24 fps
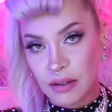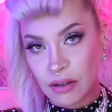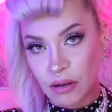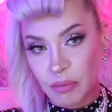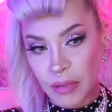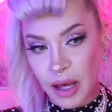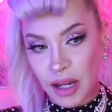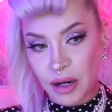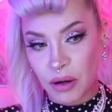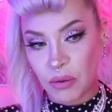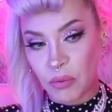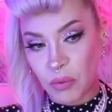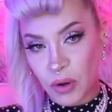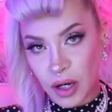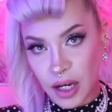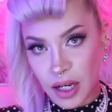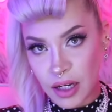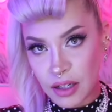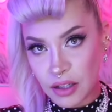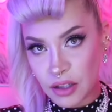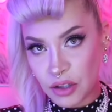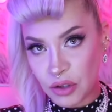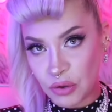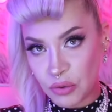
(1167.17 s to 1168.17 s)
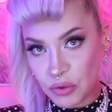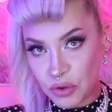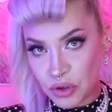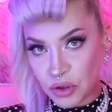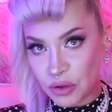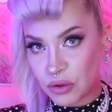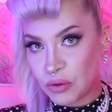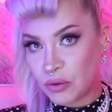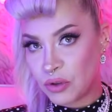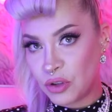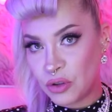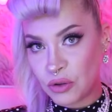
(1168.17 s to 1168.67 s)
no matter what you
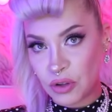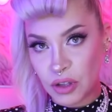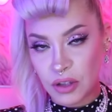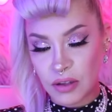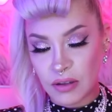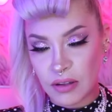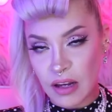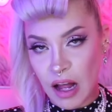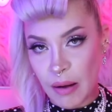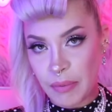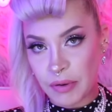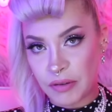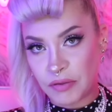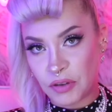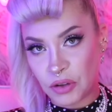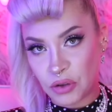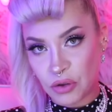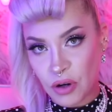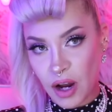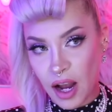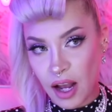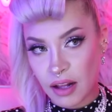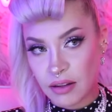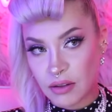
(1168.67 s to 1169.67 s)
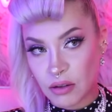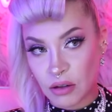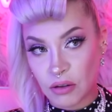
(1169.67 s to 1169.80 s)
do, and you couldn't stop if you tried.